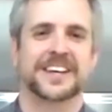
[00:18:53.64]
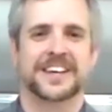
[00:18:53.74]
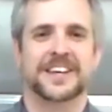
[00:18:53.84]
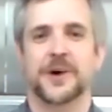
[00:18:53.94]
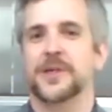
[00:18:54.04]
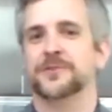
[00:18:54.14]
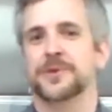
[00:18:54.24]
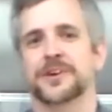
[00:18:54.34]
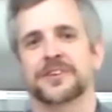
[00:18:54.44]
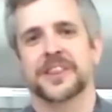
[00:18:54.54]
That's one
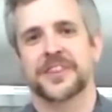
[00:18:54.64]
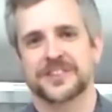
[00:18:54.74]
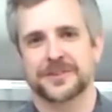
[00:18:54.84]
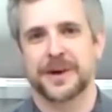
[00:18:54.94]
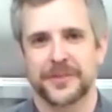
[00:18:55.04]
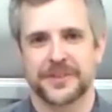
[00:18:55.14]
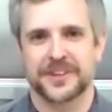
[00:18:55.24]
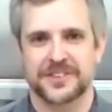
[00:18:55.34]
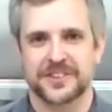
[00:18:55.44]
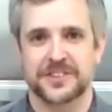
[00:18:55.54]
of the great things about
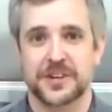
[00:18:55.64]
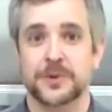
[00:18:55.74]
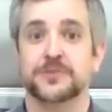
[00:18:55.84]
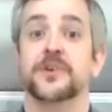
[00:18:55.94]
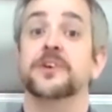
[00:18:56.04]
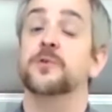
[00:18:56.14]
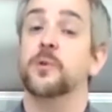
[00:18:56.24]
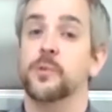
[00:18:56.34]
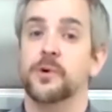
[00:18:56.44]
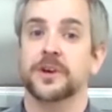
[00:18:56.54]
these is, it's very
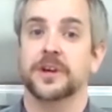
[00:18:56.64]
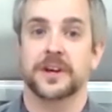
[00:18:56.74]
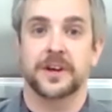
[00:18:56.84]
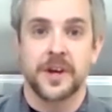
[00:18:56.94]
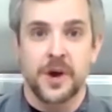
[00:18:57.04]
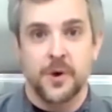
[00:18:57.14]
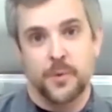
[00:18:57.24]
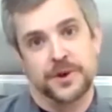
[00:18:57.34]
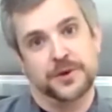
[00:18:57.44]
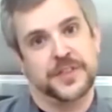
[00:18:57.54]
rewarding
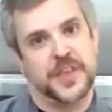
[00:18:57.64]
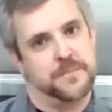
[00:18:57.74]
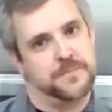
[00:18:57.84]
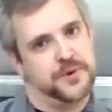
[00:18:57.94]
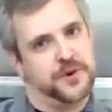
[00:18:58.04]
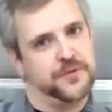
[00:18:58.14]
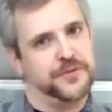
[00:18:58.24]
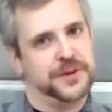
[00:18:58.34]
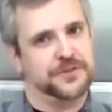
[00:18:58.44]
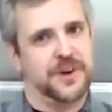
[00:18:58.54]
when you get that
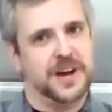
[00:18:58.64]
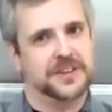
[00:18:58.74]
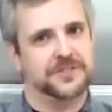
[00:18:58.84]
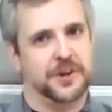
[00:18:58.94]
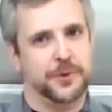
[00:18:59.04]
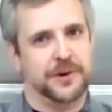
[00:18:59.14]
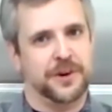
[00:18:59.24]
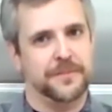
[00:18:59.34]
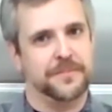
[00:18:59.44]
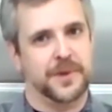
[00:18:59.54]
perfect rise all the way
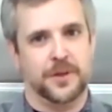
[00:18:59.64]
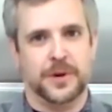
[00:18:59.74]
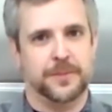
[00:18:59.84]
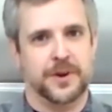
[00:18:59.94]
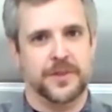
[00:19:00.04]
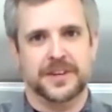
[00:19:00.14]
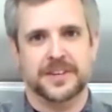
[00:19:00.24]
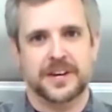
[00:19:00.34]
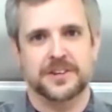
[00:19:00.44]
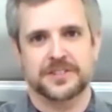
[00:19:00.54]
up around the
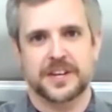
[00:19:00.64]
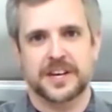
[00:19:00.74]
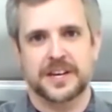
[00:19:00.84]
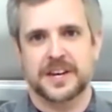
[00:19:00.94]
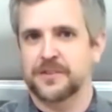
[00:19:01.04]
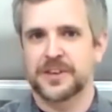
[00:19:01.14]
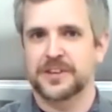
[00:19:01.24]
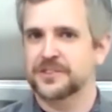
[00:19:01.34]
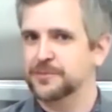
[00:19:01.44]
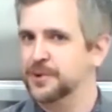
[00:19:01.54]
entire side and everything is just